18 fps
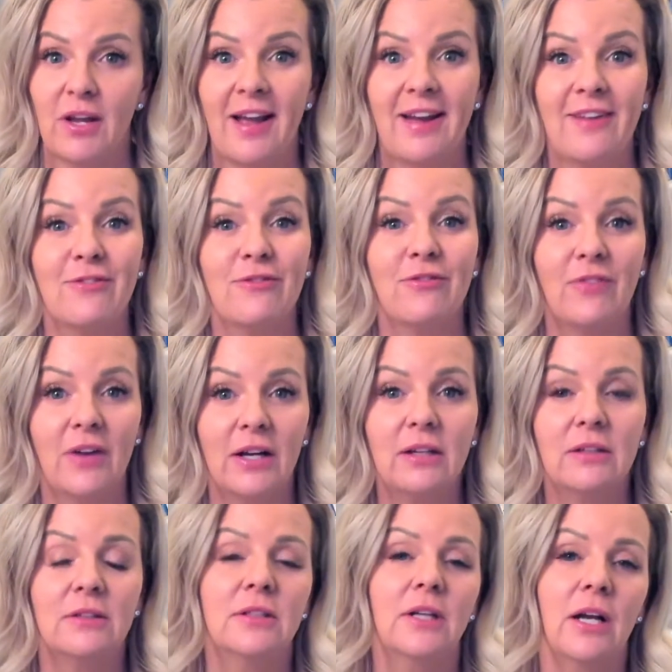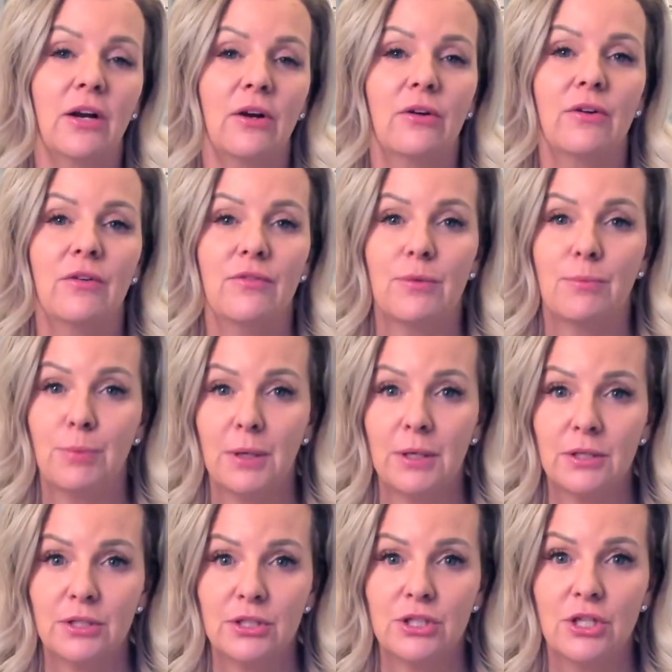and vital area of the
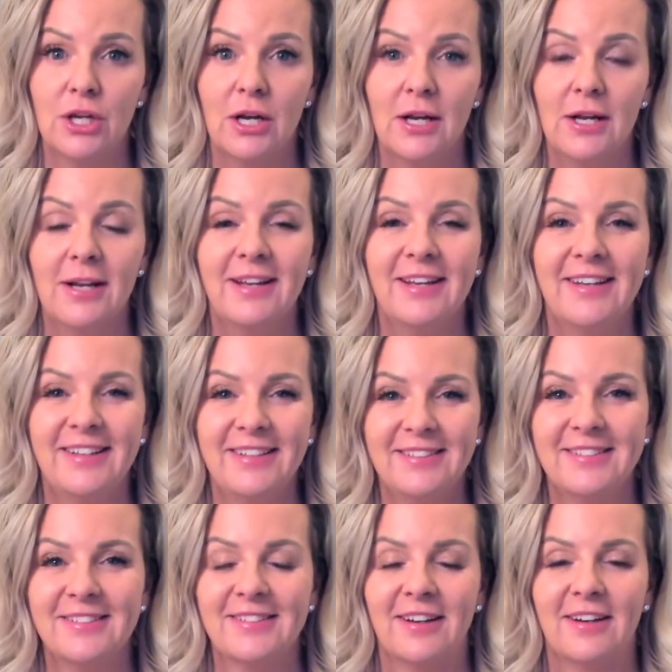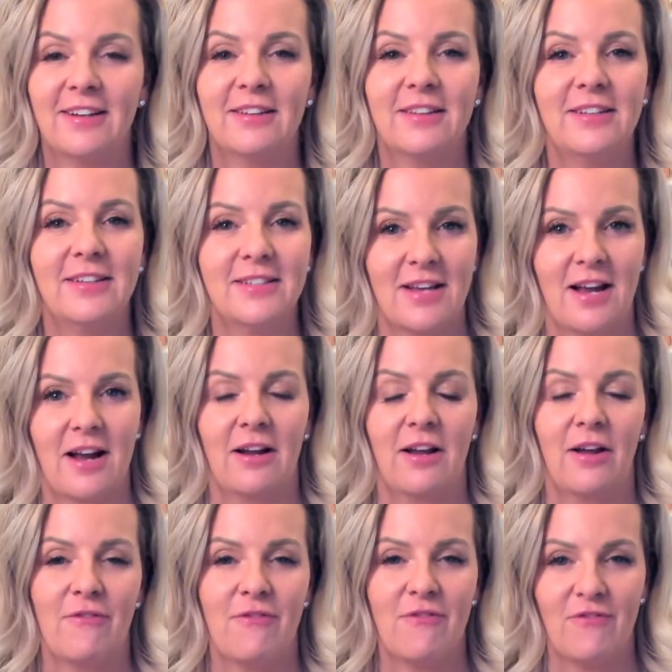pitch, inside the
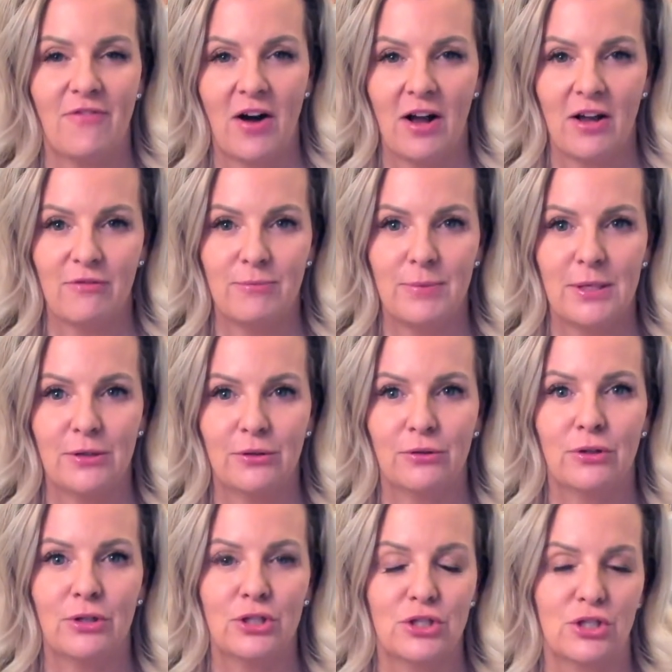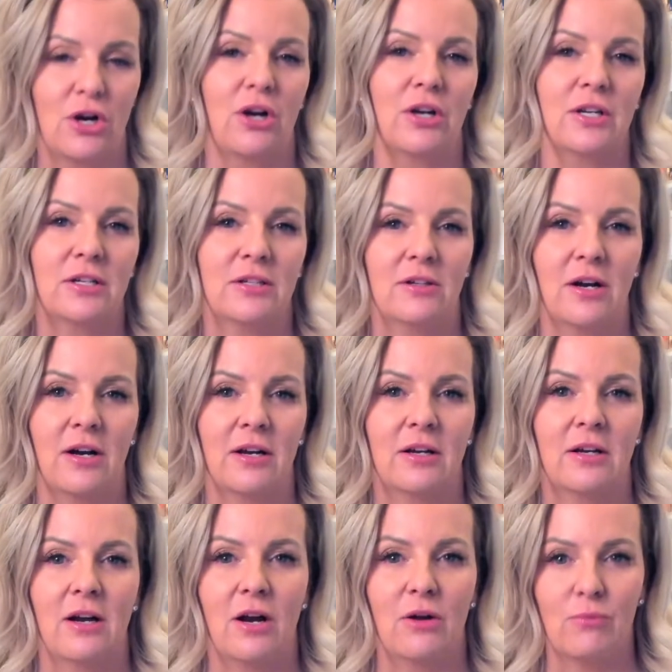attacking 5-meter dotted
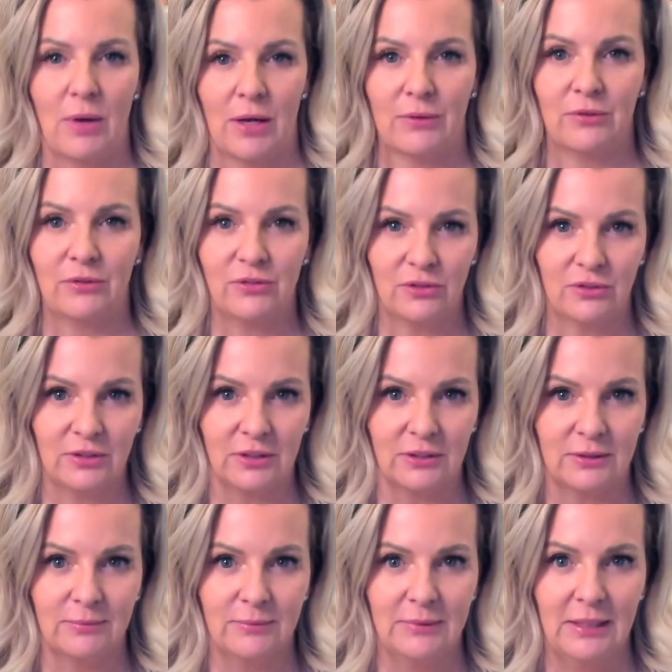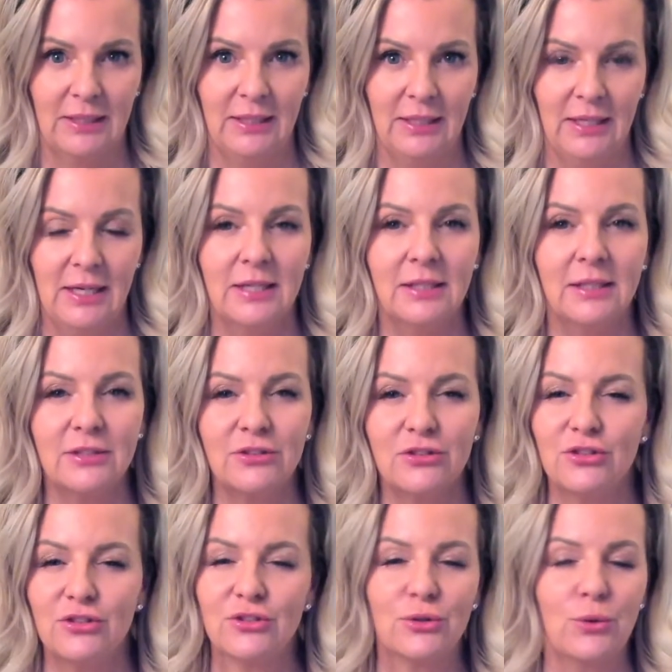line around the circle.
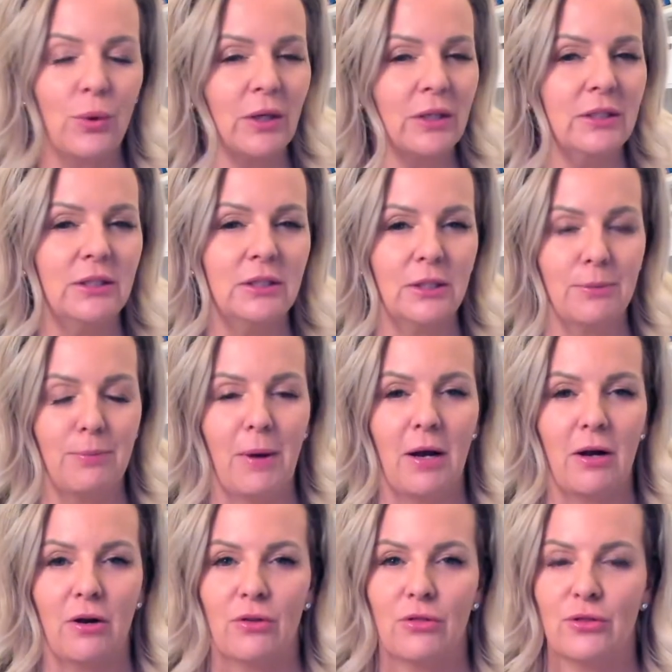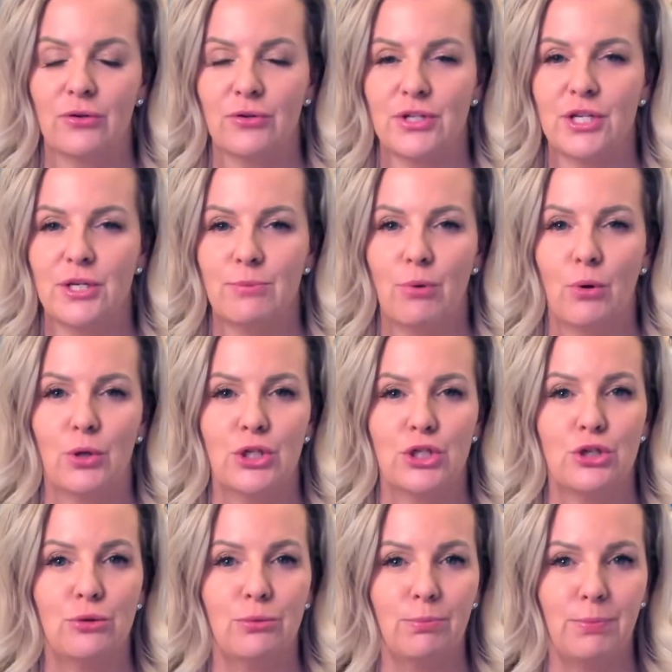Let's just quickly look back on
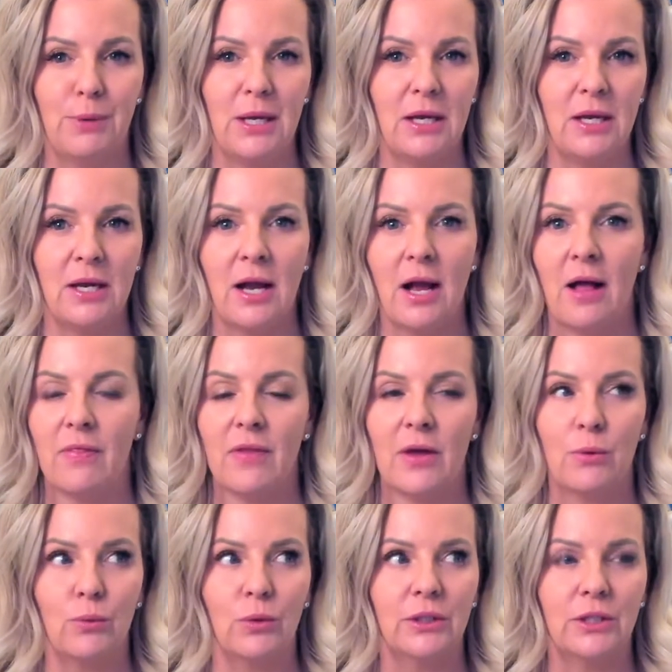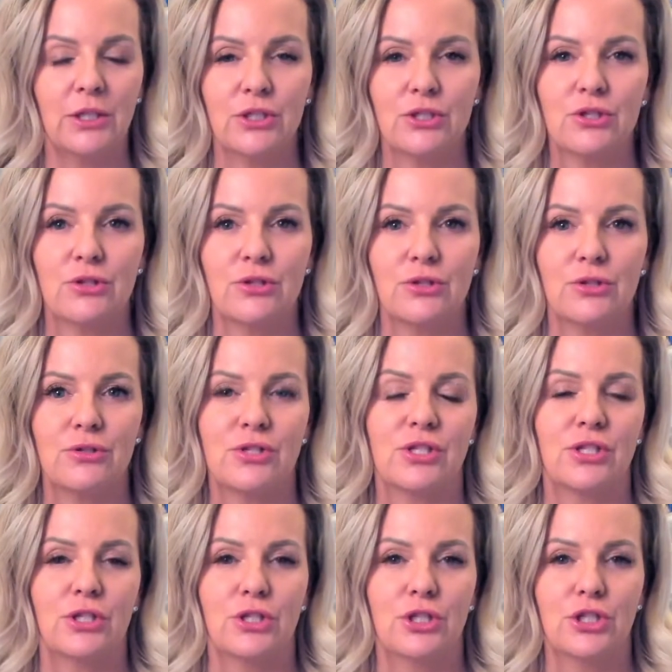13.2b, and then we'll introduce
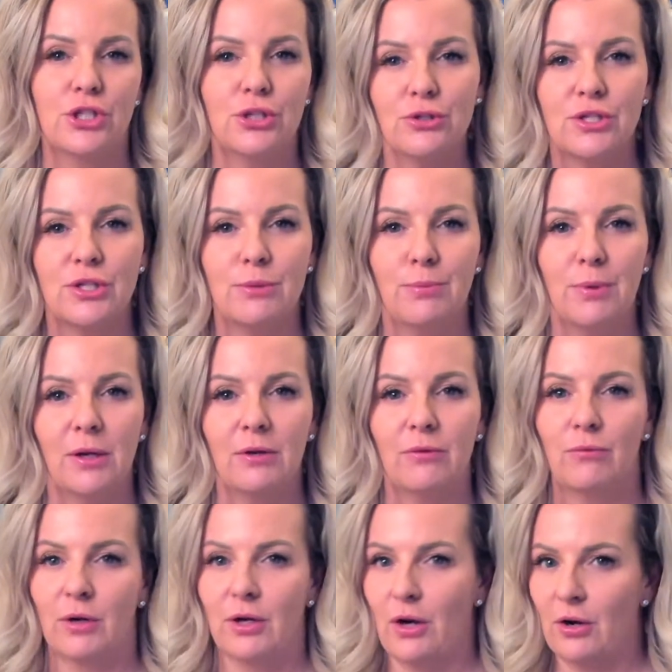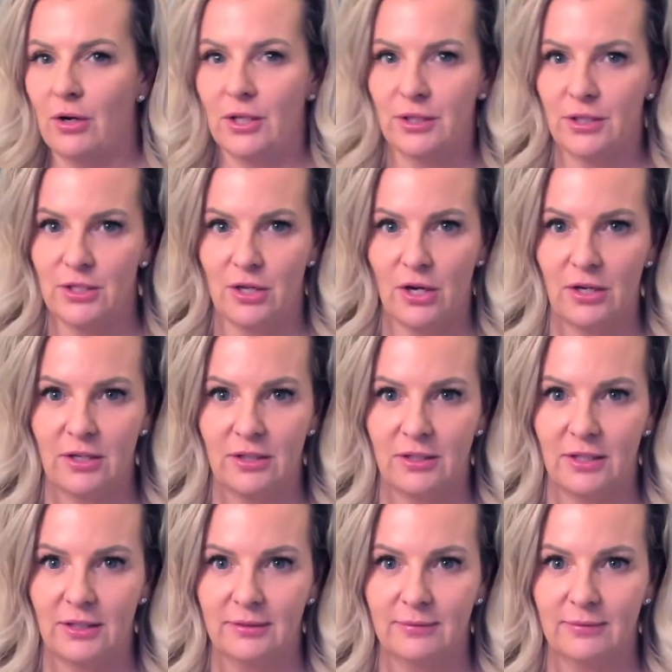the juicy bit regarding the dotted line.